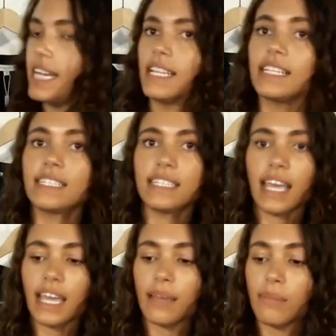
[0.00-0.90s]
in the
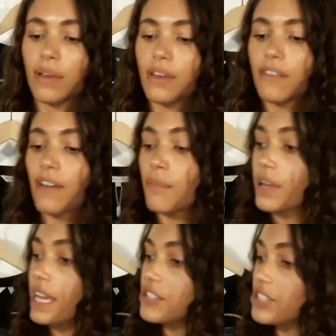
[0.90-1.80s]
same
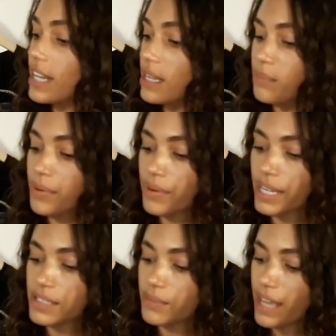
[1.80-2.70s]
fabrication and
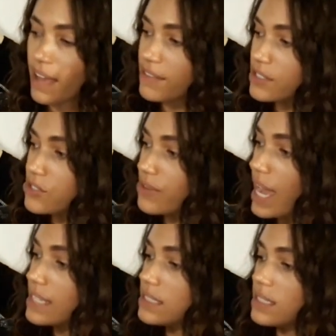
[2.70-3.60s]
print, we have the
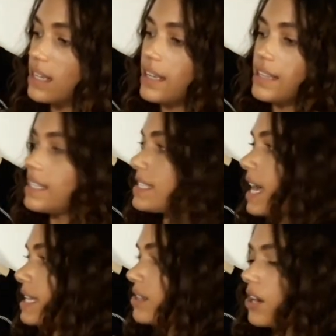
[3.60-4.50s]
dress. This
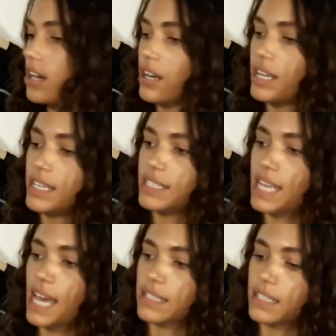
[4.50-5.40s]
has our
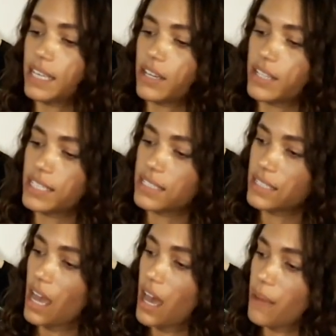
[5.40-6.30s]
tasseling on the
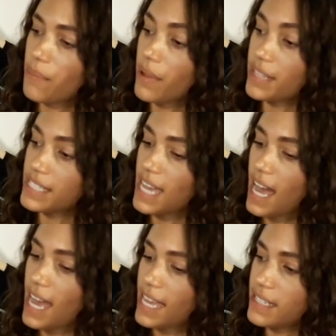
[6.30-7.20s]
top, on the
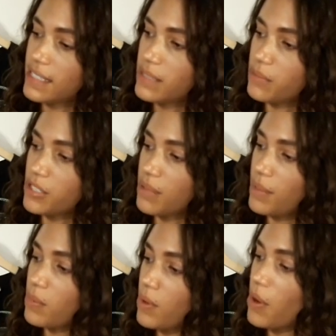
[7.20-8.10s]
ties, which
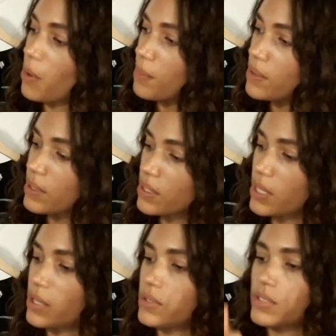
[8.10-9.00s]
can be worn open or
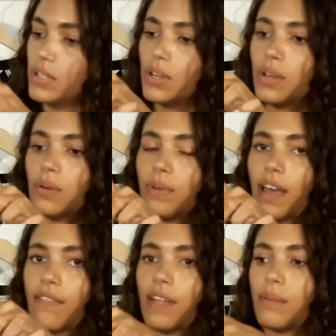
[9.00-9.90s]
closed. We
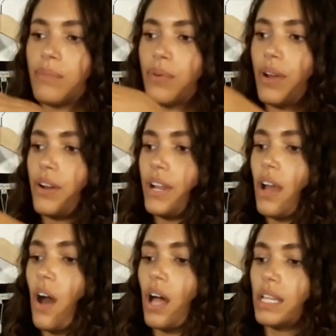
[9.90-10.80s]
have that
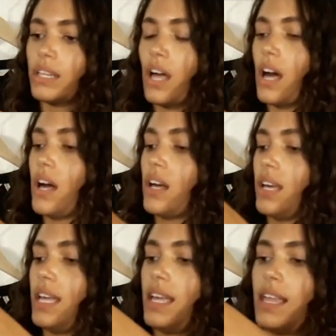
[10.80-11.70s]
embroidery all
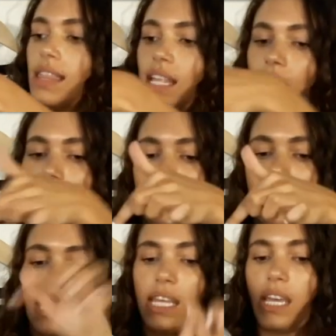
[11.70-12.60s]
along the
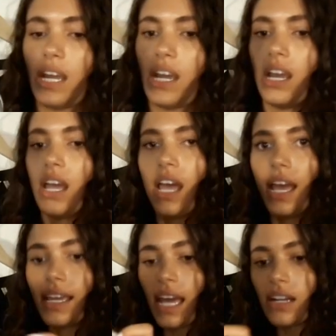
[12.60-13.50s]
neckline here.
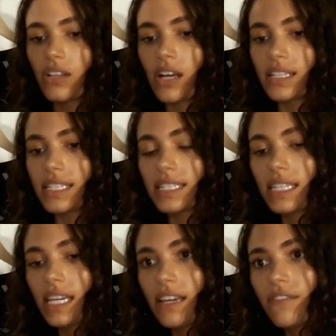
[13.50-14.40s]
Again, along the
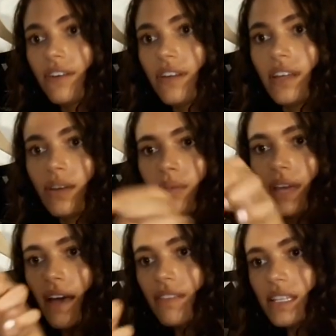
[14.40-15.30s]
sleeve, we
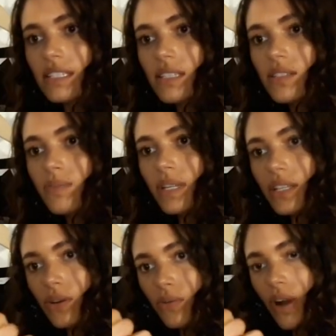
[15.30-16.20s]
have this sweet
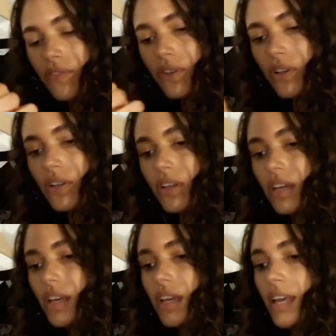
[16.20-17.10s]
little ruffle,
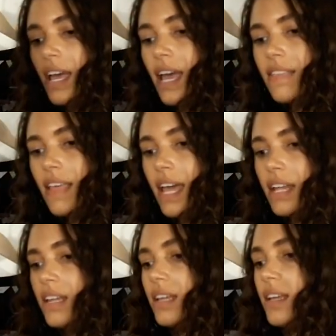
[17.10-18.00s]
and then